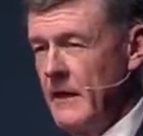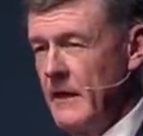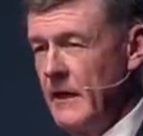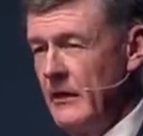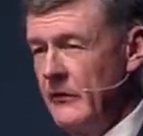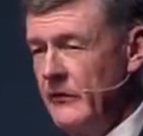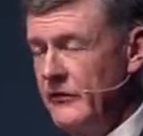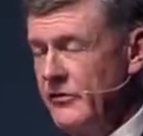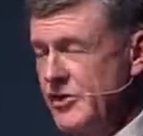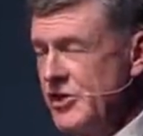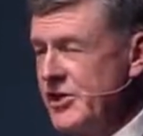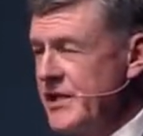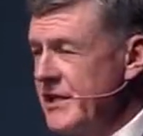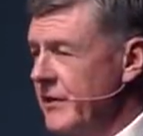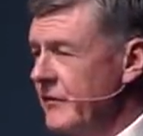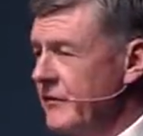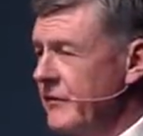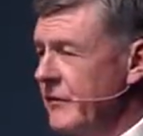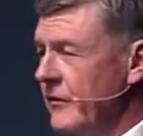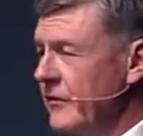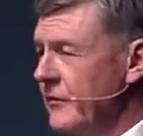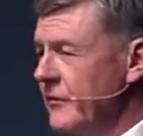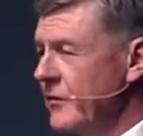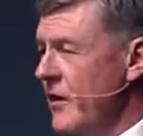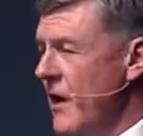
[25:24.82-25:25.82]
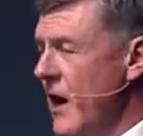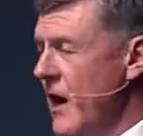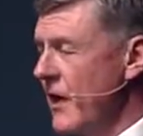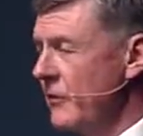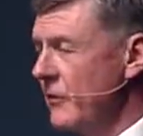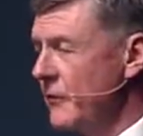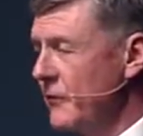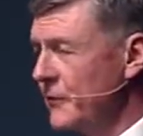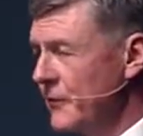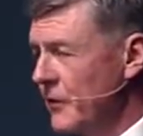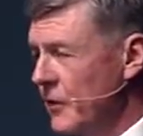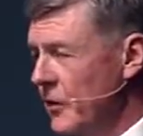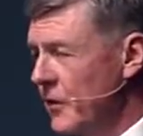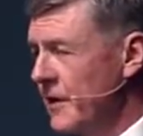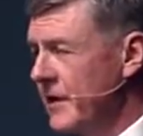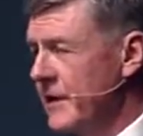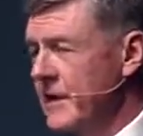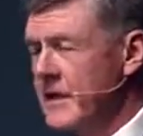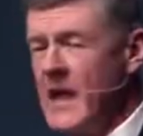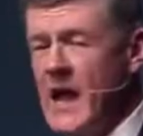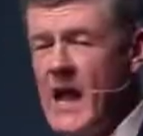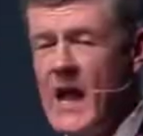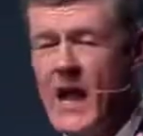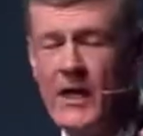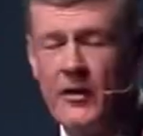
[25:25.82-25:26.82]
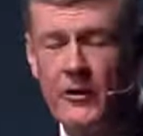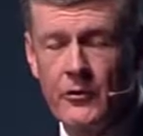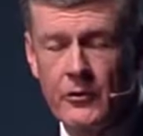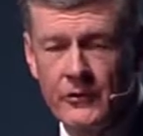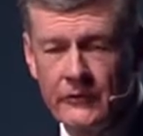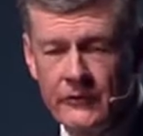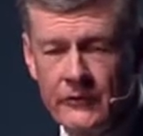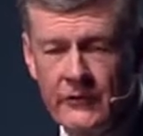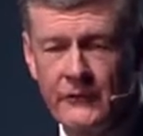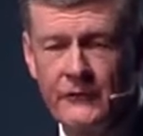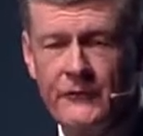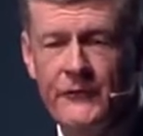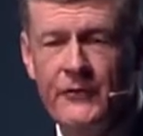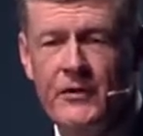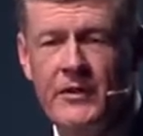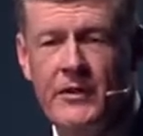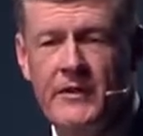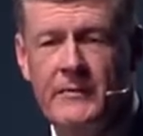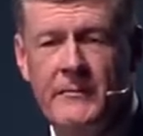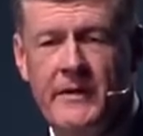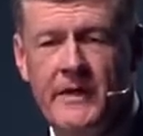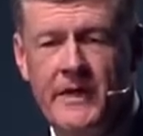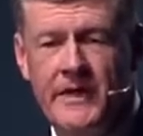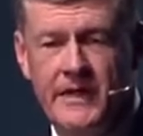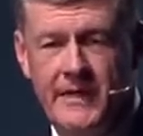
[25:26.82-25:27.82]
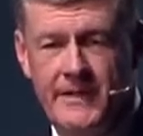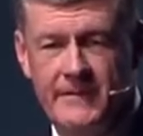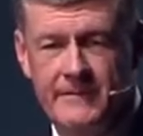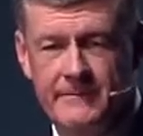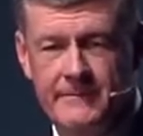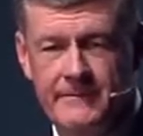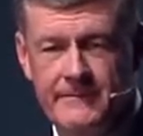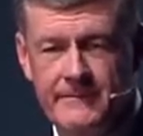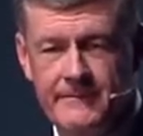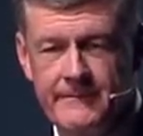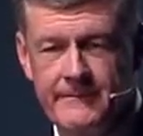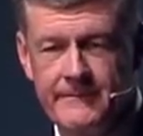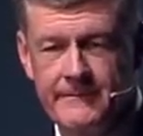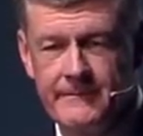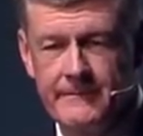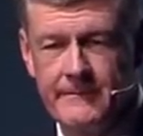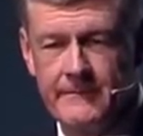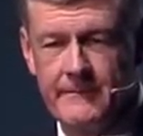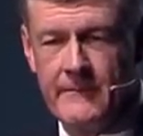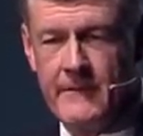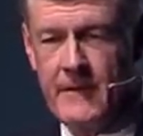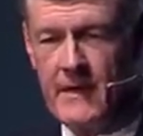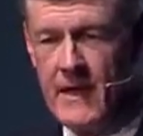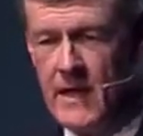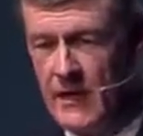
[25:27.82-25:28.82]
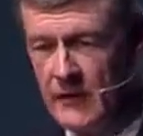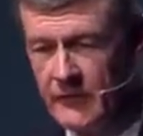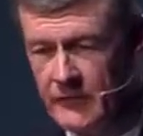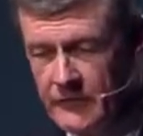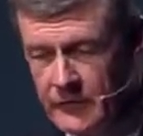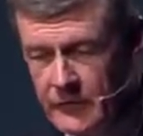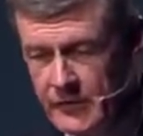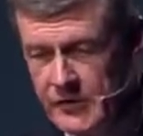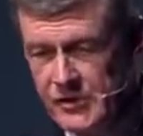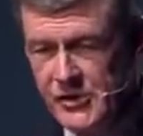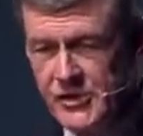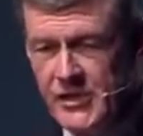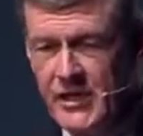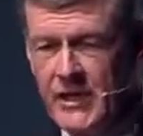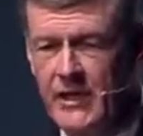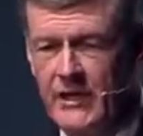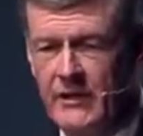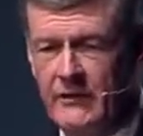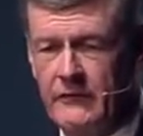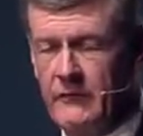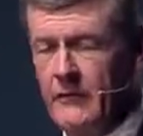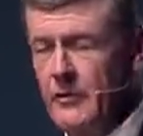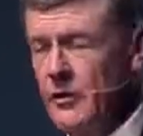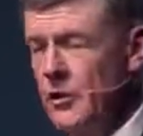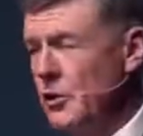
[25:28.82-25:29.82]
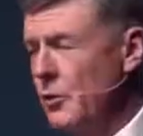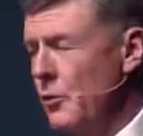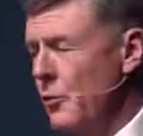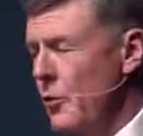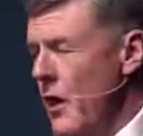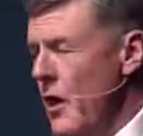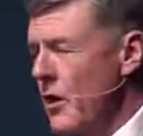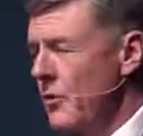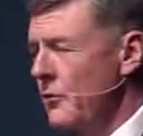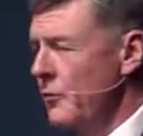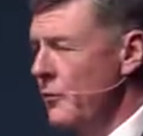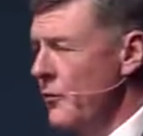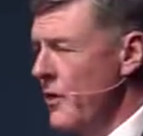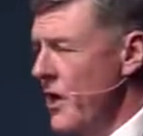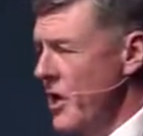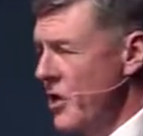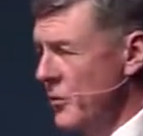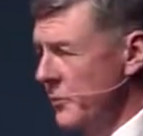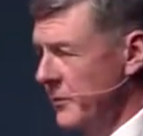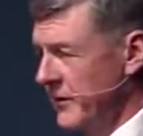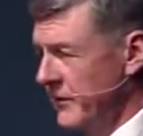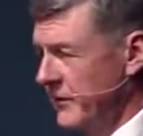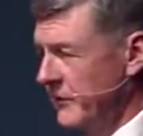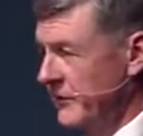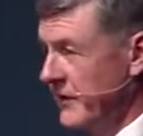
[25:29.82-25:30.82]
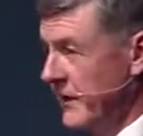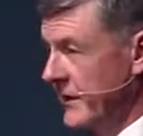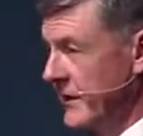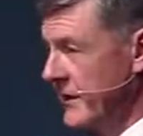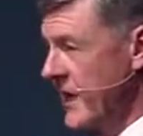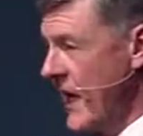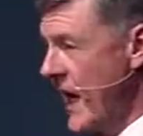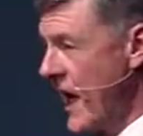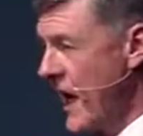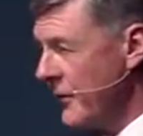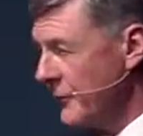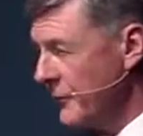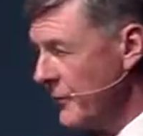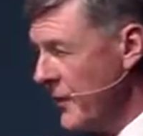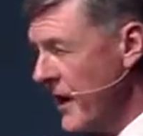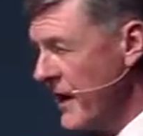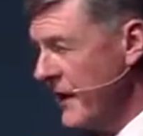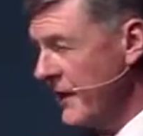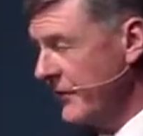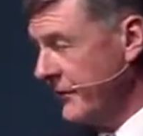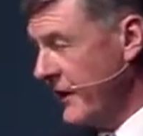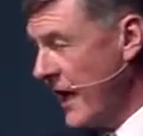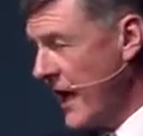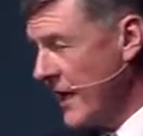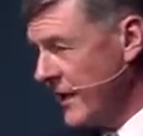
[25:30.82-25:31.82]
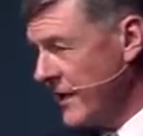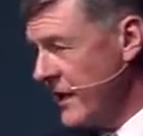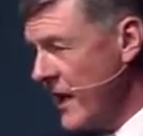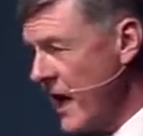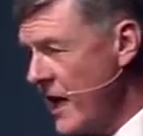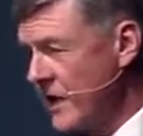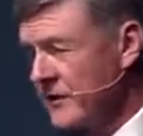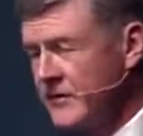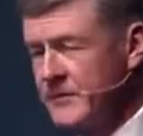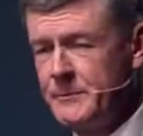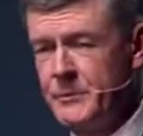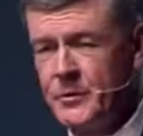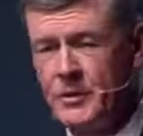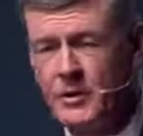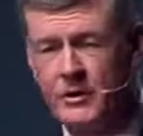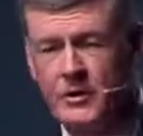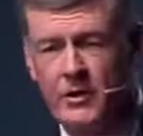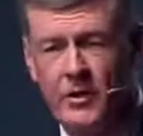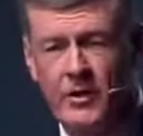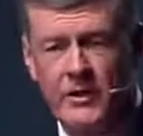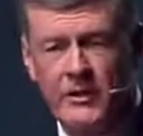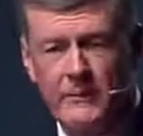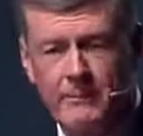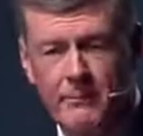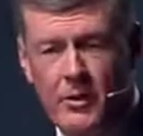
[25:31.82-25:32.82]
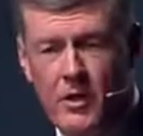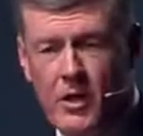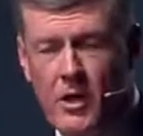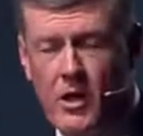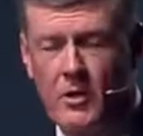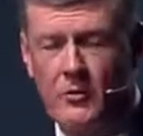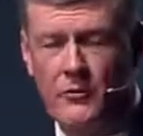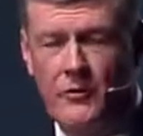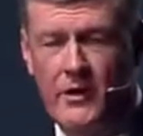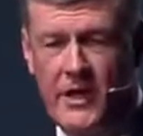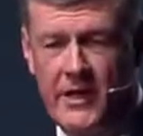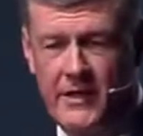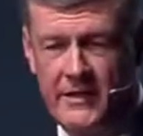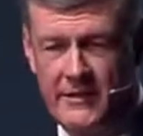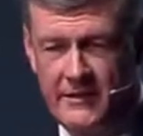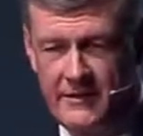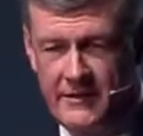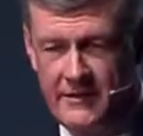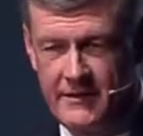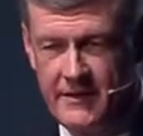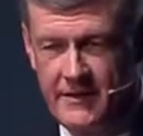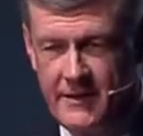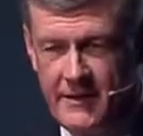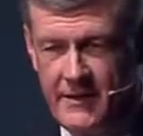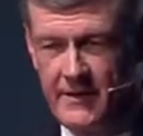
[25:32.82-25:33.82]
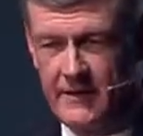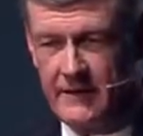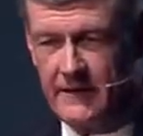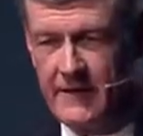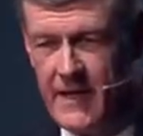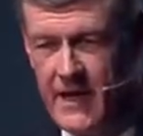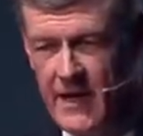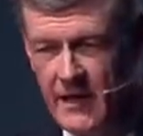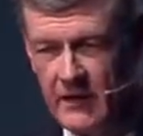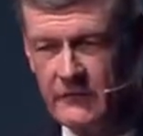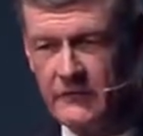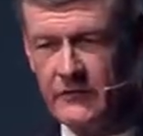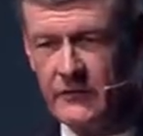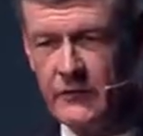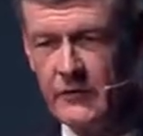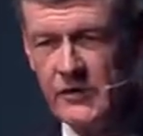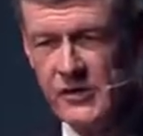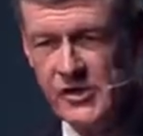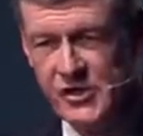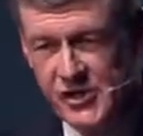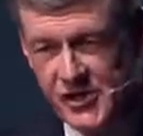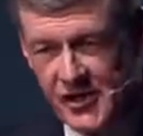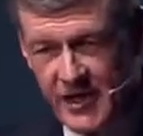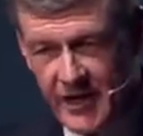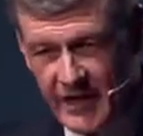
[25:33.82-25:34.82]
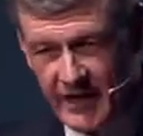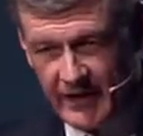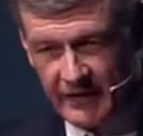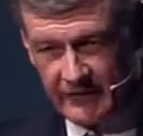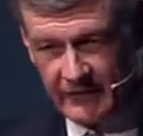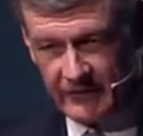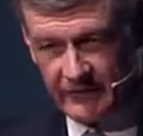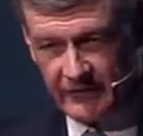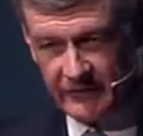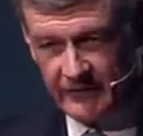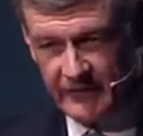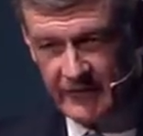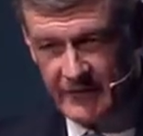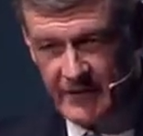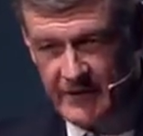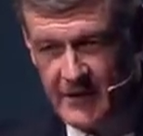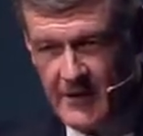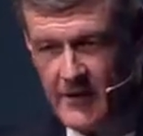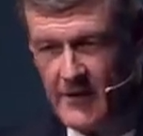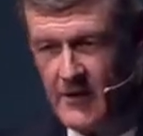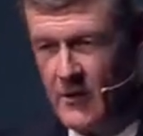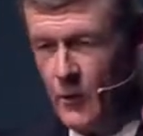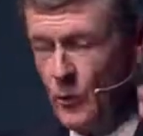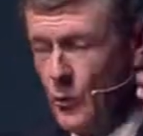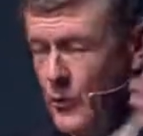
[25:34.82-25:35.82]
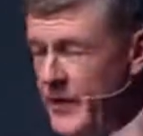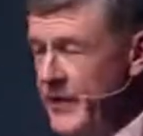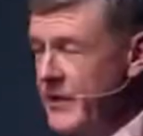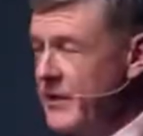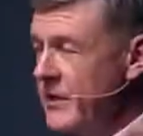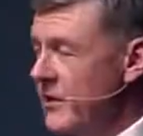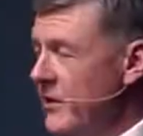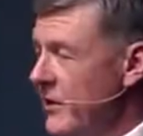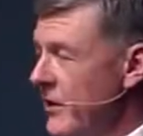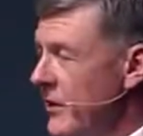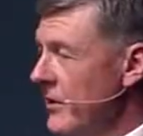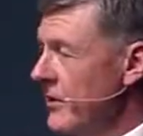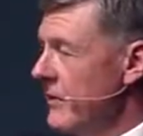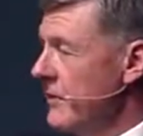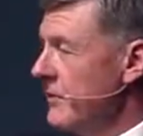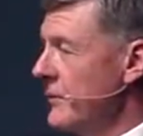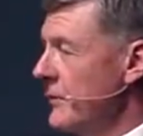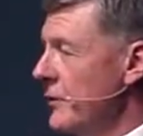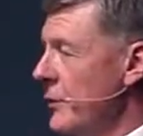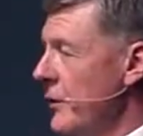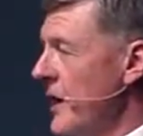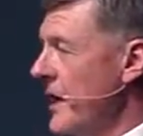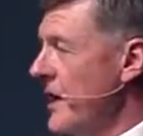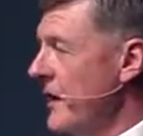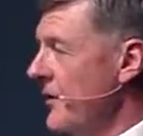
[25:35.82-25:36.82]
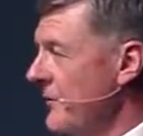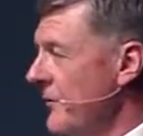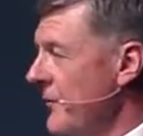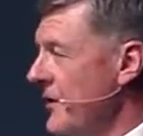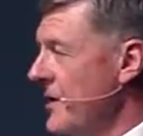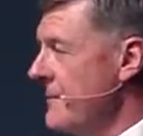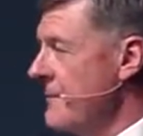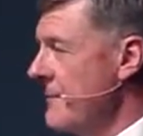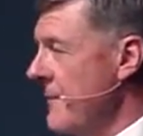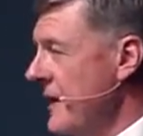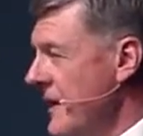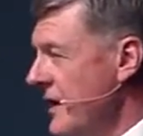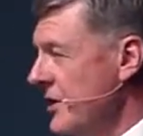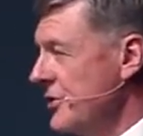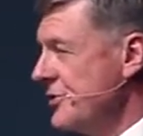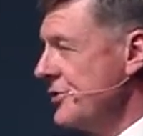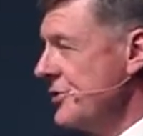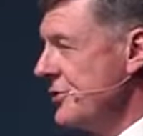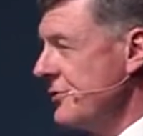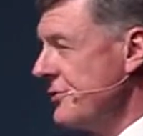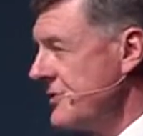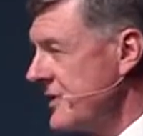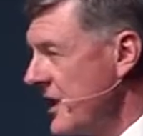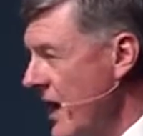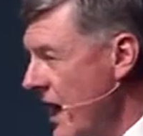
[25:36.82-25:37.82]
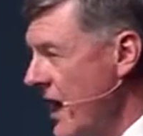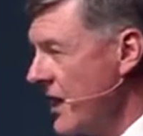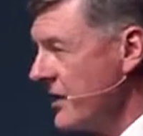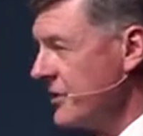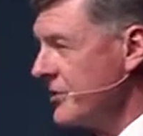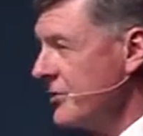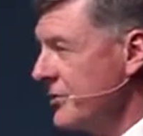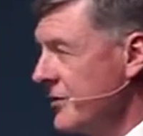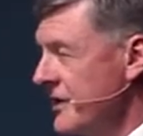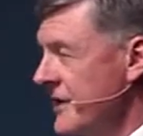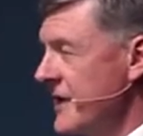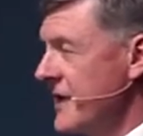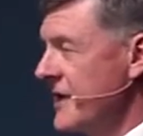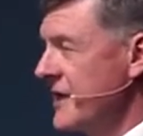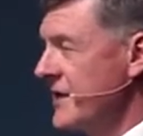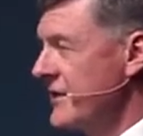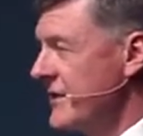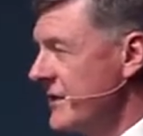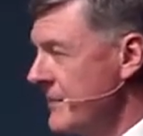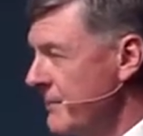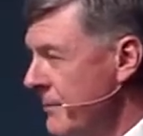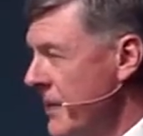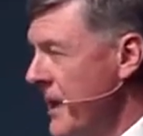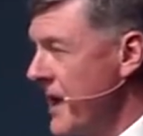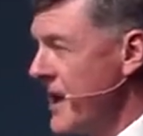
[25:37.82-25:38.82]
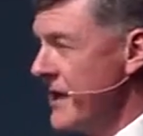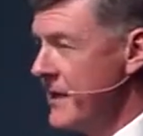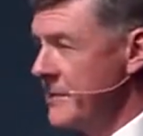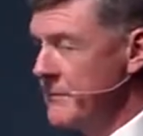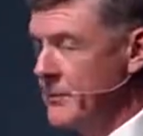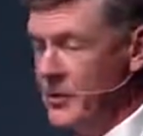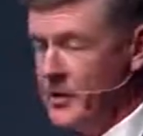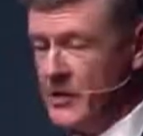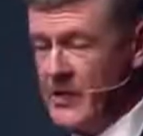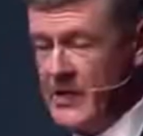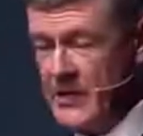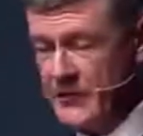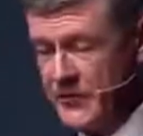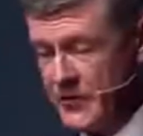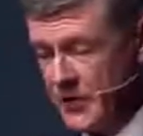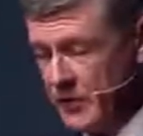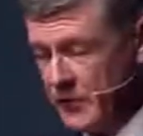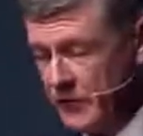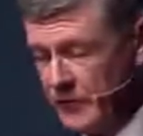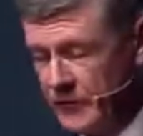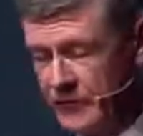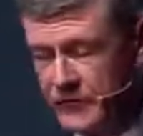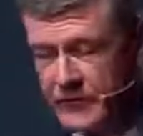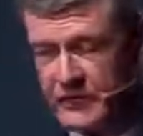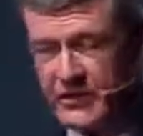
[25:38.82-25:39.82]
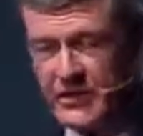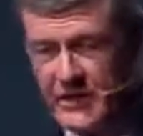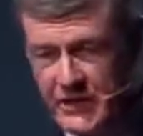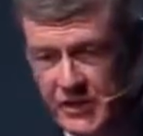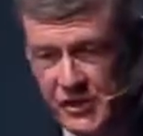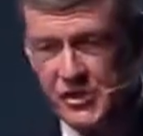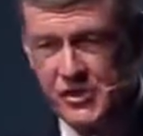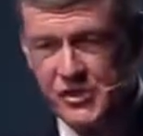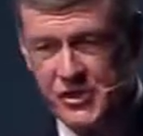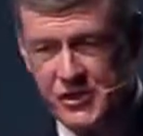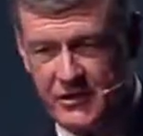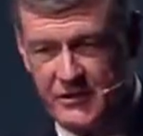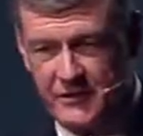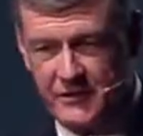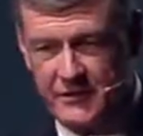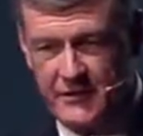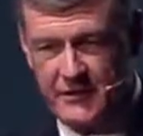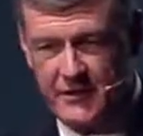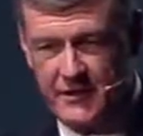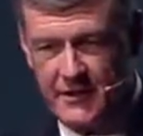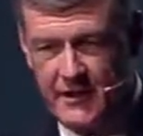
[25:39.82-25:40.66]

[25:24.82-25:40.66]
Is Jesus Christ fully God or is he fully man? The answer is yes. Who wrote Romans? Did God write? Is that God's book or did Paul write it? The answer is yes. We can go through every major doctrine in the Bible and there is tension.